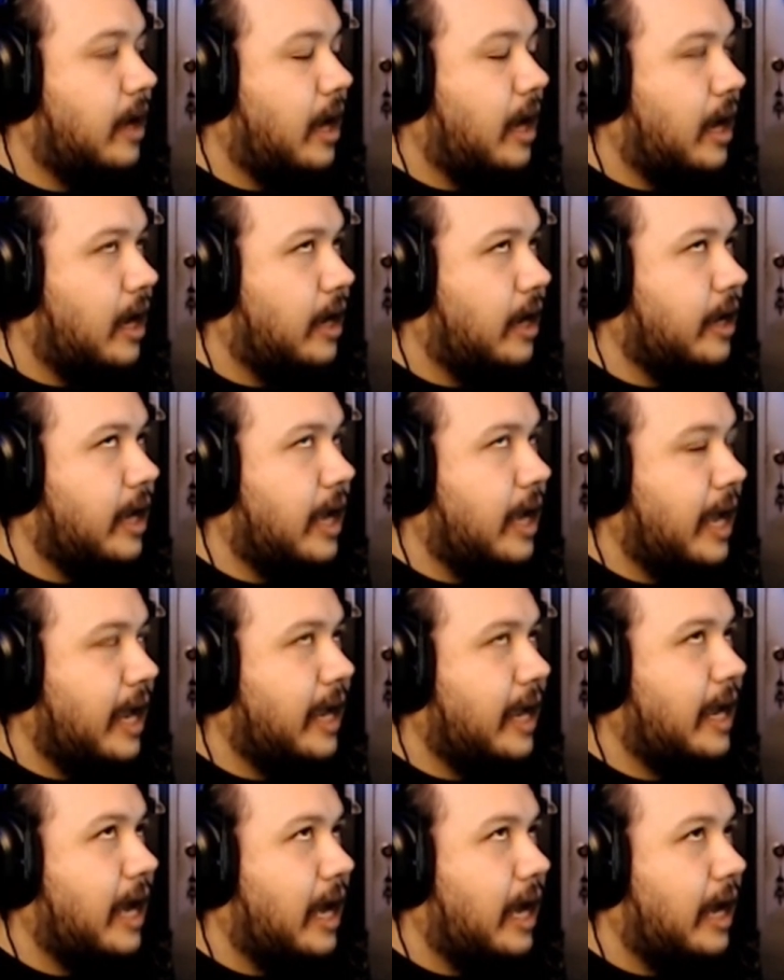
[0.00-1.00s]
uh,
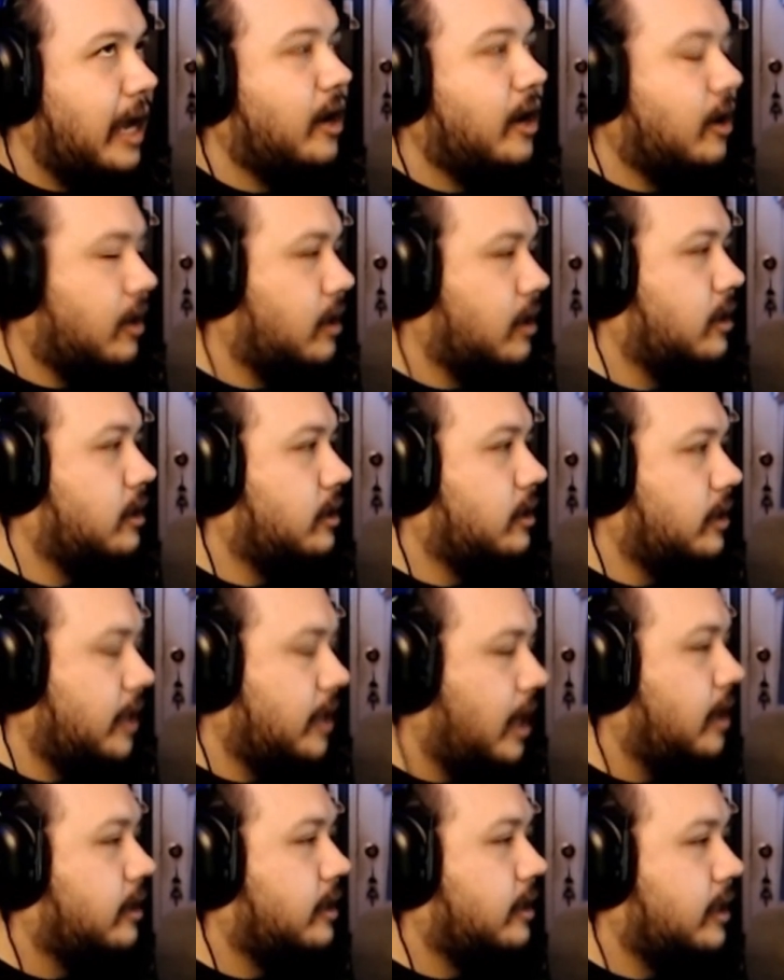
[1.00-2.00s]
A I R.
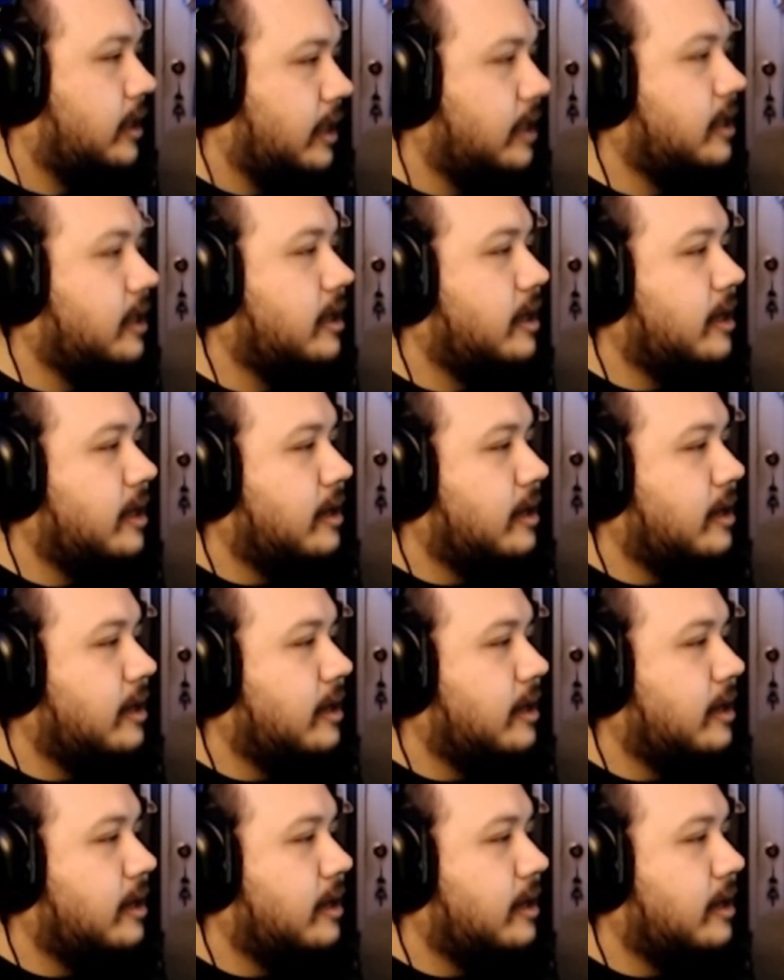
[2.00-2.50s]
Yeah. E.